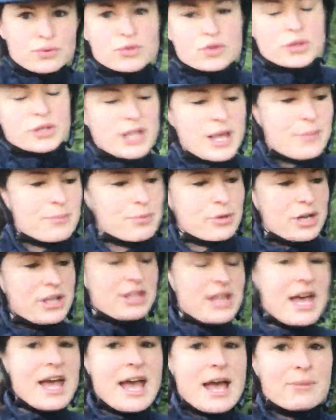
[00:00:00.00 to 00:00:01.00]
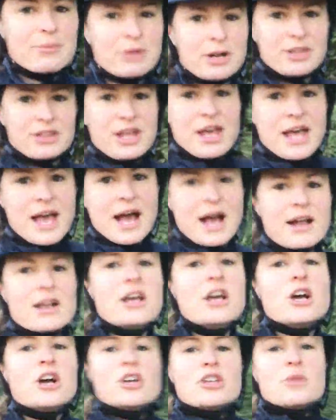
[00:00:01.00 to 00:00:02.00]
doing that breath out,
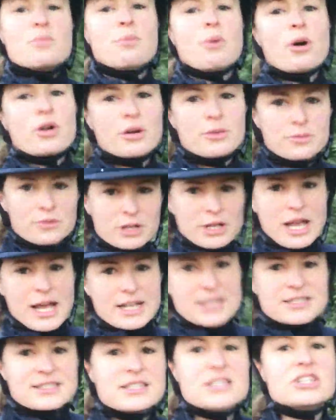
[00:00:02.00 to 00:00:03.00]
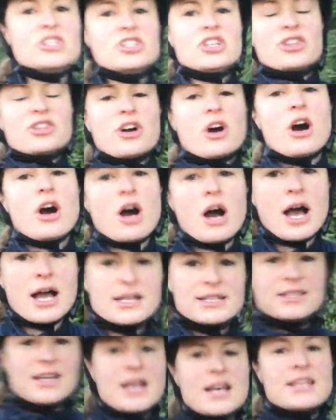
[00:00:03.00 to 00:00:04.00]
your bottom relaxes, your
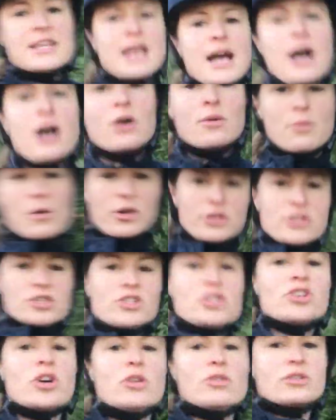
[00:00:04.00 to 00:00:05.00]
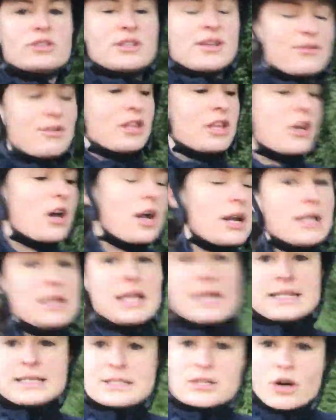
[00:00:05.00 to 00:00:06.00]
thighs, your elbows, your shoulders, everything kind of
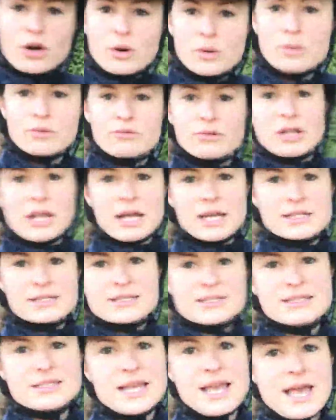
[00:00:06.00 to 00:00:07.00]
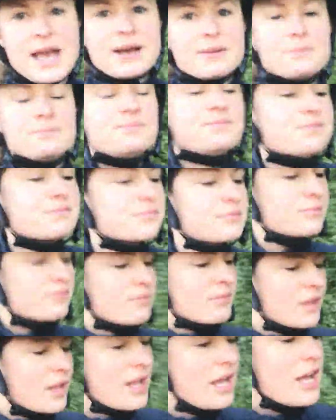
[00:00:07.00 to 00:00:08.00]
lets go and relaxes down.
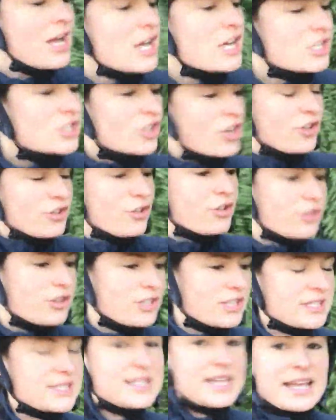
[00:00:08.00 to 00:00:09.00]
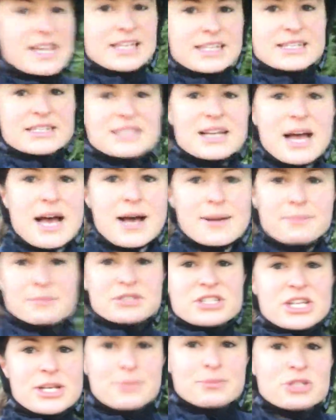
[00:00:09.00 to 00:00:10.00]
So the second
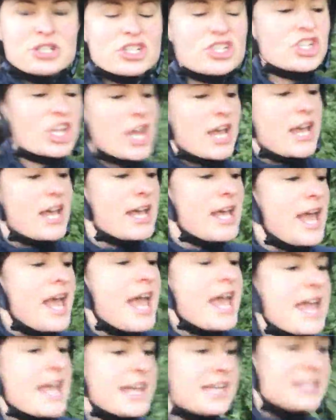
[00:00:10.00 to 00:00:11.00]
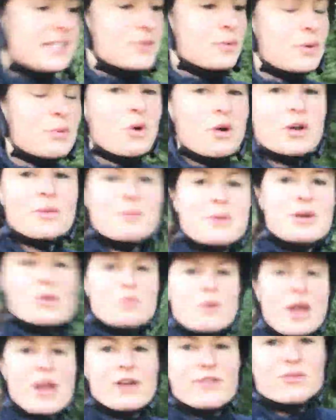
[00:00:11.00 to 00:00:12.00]
tip to share is that we want to be
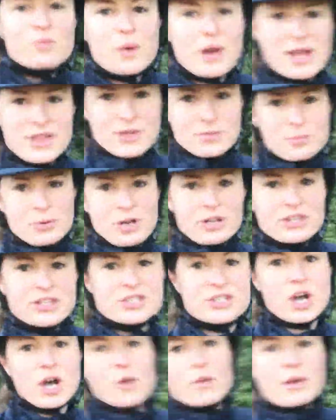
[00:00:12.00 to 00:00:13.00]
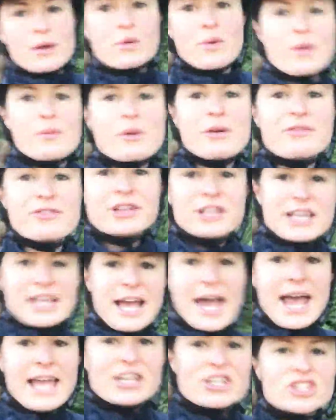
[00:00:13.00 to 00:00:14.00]
aware of where the breath is going. When we're feeling
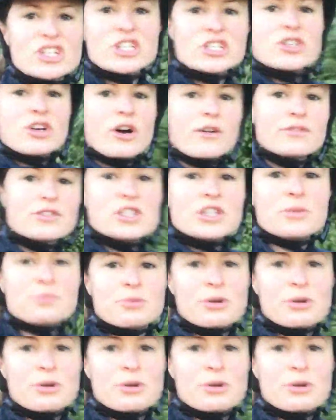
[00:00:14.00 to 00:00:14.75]
anxious, often the